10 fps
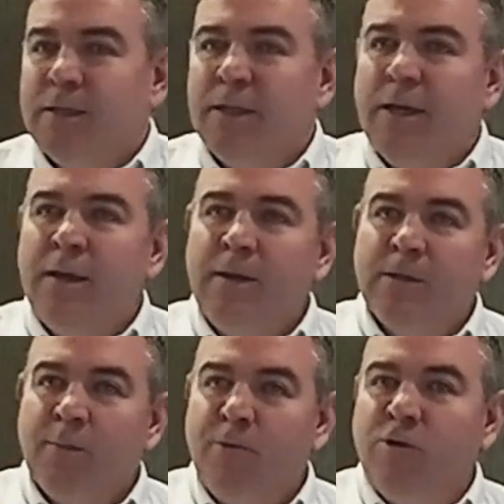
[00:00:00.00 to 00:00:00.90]
it's the
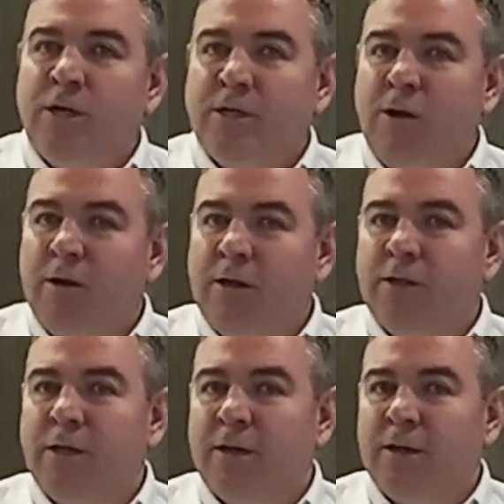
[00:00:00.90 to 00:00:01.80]
process
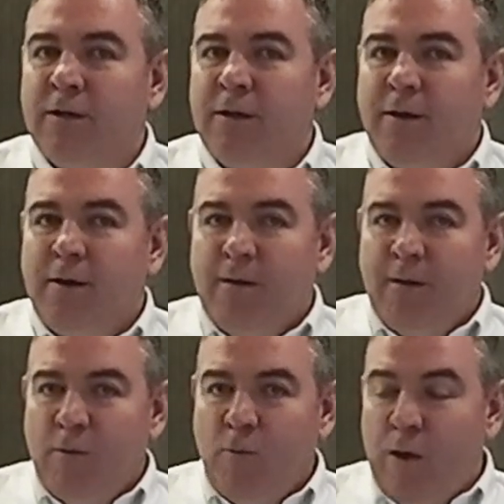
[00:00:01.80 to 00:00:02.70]
knowledge that
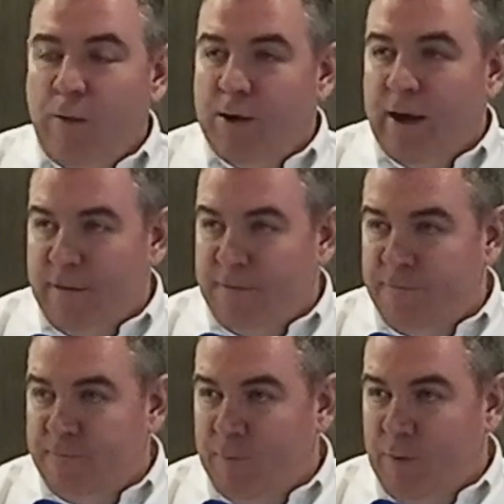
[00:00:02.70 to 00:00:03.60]
we would have
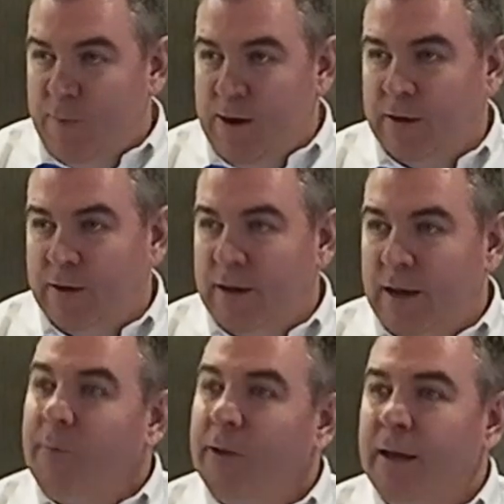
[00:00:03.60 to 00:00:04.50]
from we bring to the
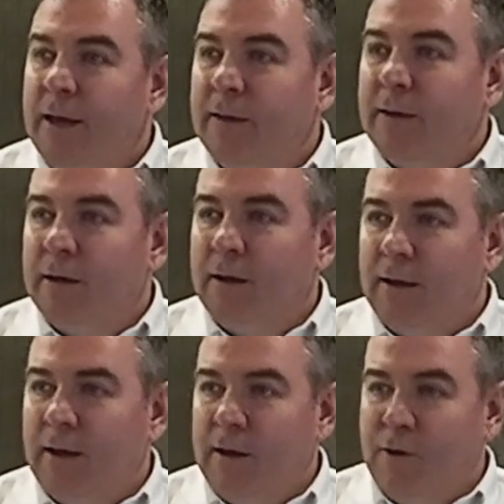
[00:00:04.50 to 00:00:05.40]
table, then, that it
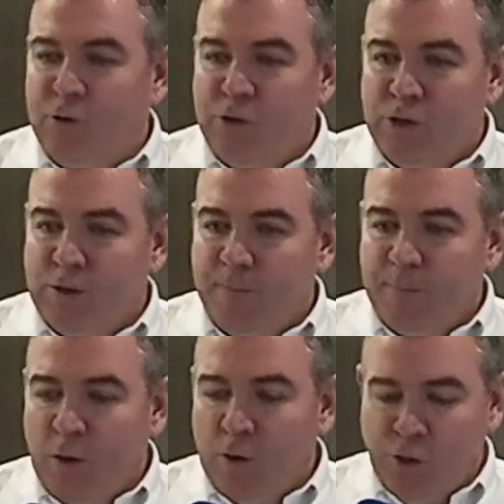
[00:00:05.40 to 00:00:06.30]
allows
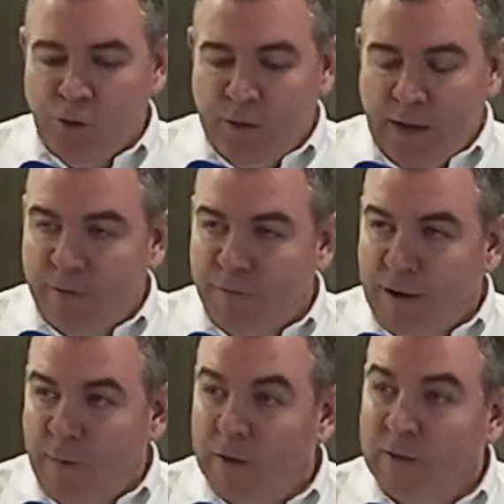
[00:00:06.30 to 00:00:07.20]
us to identify
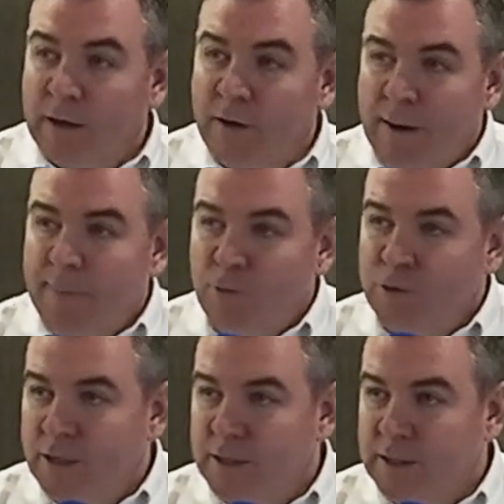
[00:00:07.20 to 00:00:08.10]
what that correct
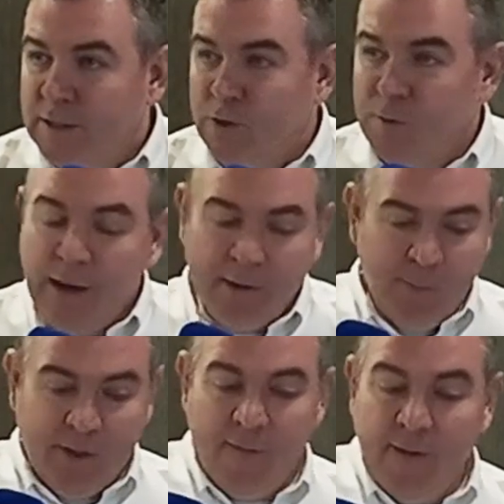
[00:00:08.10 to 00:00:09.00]
process is to take the
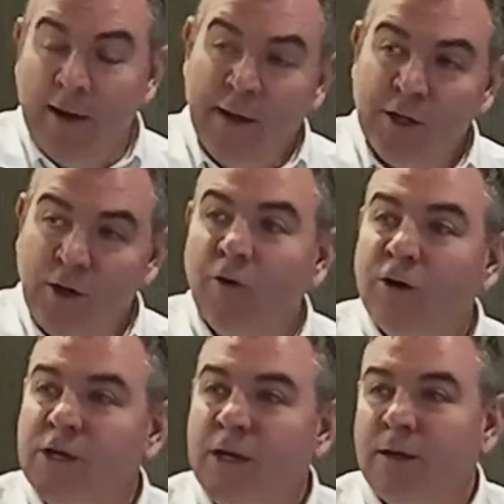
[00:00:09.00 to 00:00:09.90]
material in its current
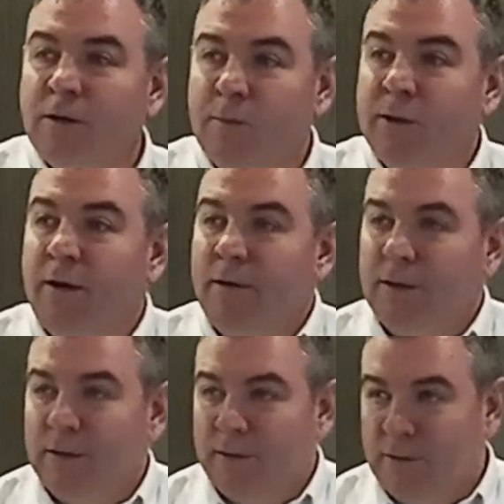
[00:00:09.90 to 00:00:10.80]
state into the
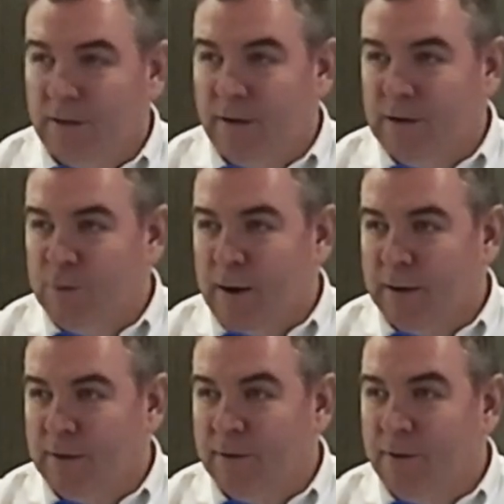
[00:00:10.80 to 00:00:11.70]
material that they're
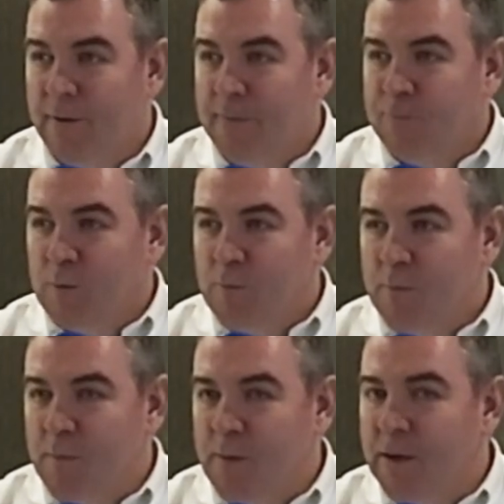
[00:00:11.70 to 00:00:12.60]
expecting.
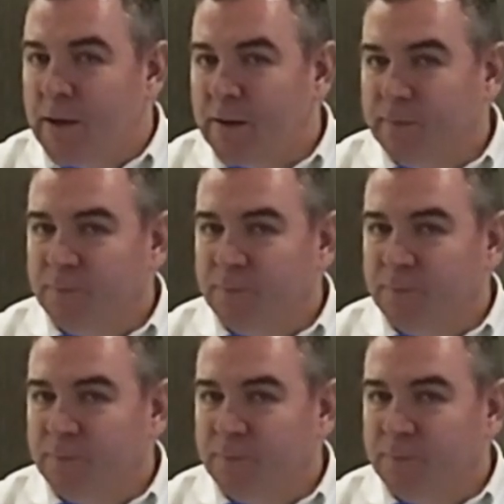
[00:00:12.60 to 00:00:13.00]
But maybe